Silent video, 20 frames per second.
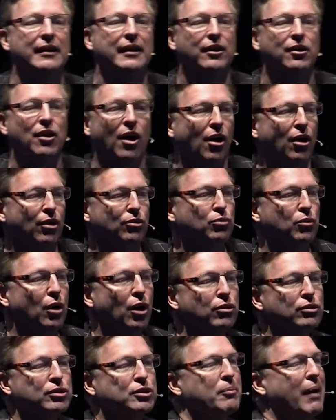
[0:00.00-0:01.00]
called
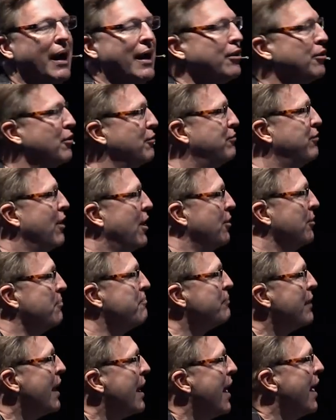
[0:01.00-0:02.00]
Rode Microphone.
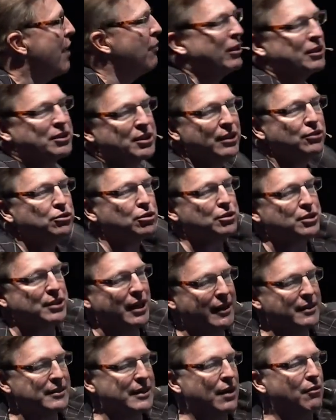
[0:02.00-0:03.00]
And what's
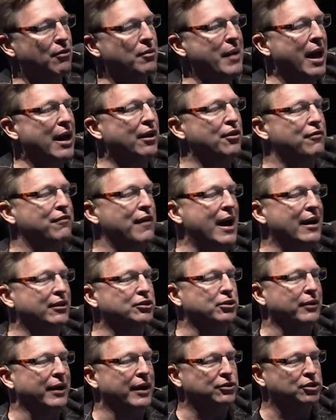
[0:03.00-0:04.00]
interesting is they were
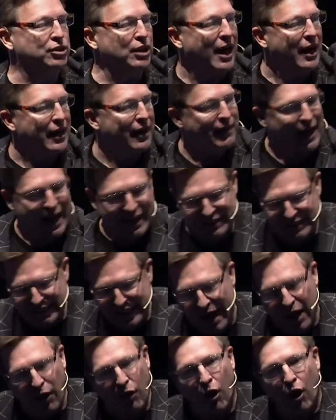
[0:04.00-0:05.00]
manufacturing in China. That has
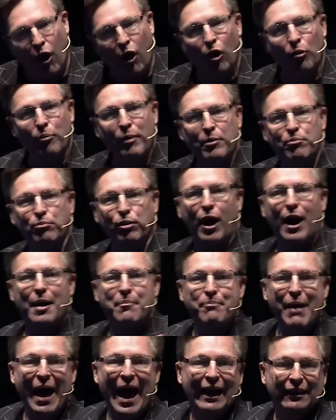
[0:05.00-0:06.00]
now all been brought
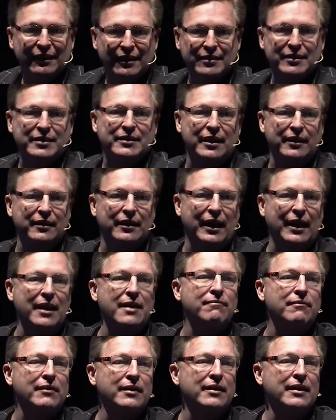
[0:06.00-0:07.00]
back to Sydney.
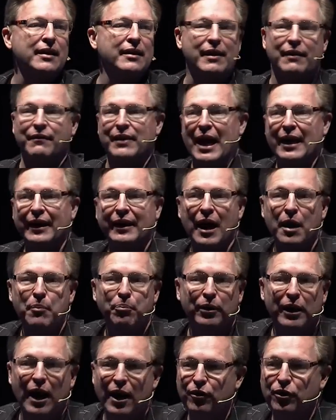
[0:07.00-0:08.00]
They've got a
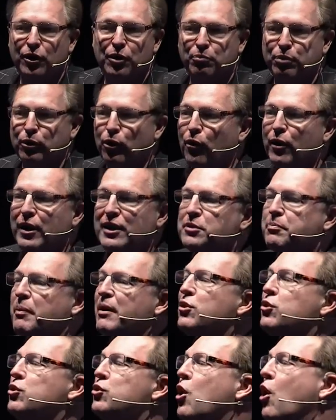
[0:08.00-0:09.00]
couple hundred employees,
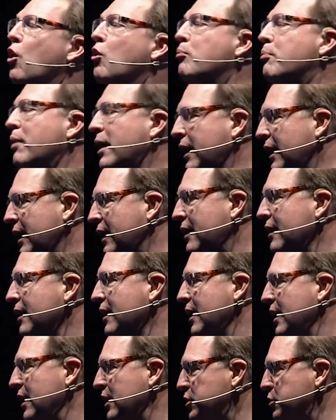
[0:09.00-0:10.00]
but nobody
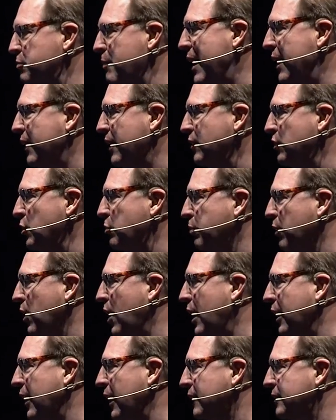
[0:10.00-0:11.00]
is making the
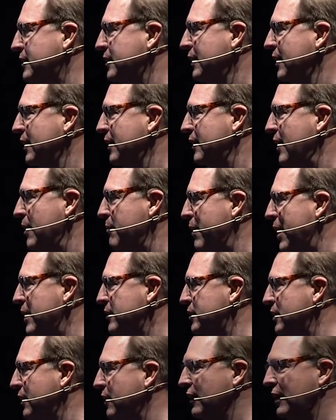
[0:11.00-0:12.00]
product. They
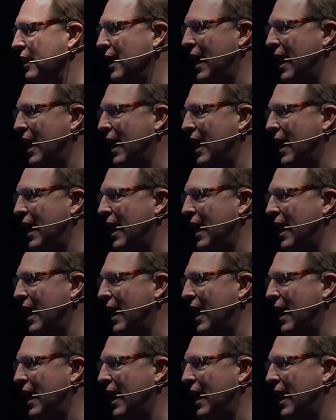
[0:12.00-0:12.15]
basically